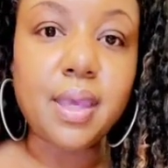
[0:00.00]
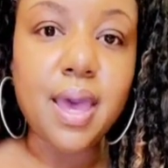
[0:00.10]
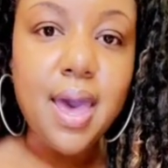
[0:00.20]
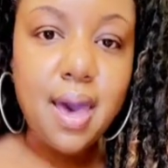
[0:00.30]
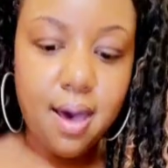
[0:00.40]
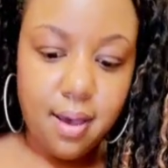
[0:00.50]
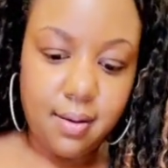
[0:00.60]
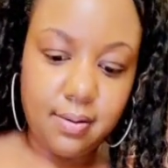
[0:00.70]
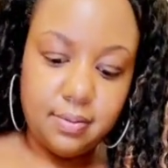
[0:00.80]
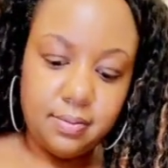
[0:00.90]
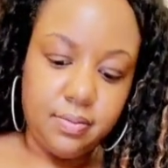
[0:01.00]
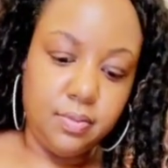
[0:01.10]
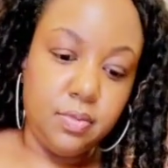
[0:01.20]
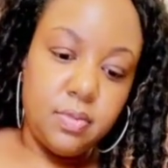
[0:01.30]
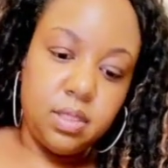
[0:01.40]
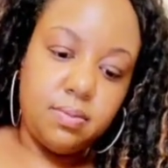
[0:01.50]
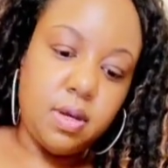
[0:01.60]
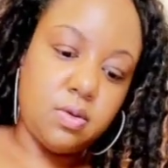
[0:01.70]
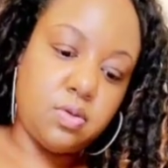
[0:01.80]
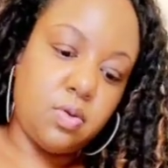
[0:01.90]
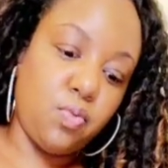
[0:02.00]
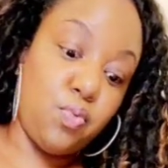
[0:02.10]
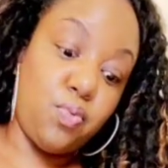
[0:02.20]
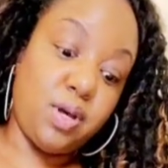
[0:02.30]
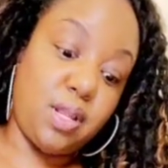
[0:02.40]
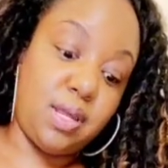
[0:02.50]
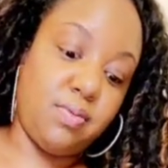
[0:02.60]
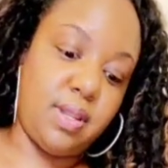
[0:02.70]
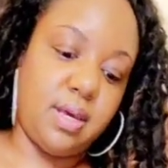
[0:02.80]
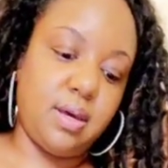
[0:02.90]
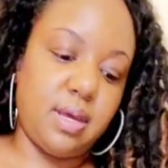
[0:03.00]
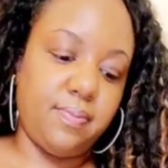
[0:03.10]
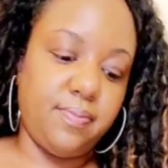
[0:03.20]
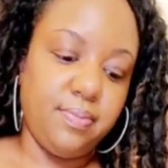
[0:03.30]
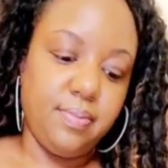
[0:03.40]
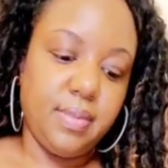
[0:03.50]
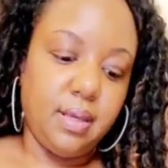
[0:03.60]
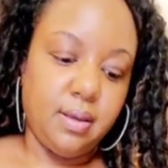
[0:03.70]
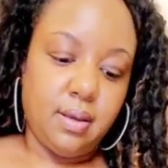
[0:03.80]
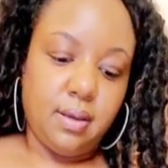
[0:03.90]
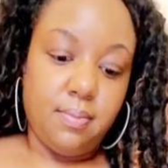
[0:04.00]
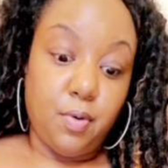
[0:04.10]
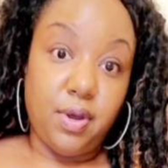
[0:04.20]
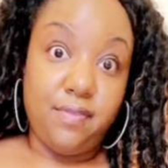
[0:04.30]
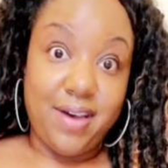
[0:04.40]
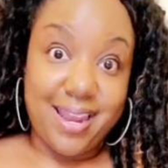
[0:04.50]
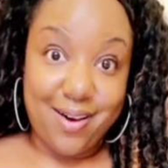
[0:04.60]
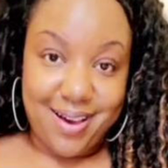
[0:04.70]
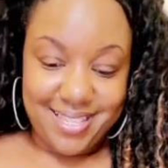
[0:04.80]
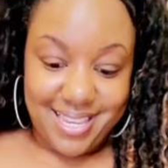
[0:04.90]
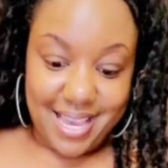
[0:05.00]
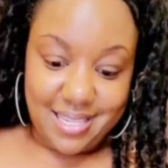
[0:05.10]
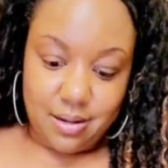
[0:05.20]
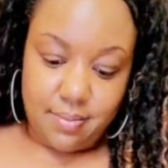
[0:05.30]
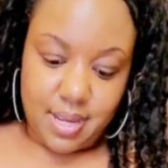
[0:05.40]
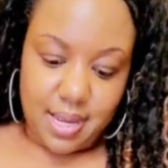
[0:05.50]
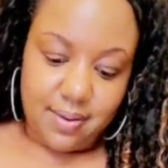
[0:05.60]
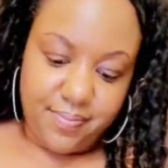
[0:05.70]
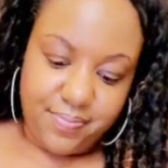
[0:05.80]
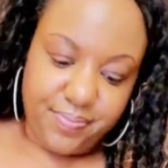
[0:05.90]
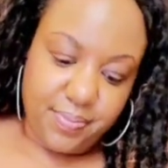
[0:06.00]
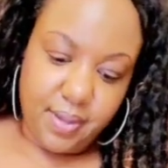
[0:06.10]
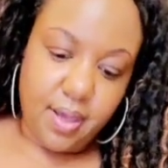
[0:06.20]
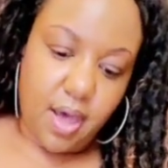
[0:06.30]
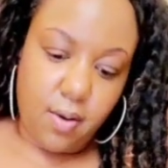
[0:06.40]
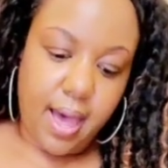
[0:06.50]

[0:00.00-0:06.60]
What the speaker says: Yeah, it smells really, really good. We're gonna find out how it tastes in a minute.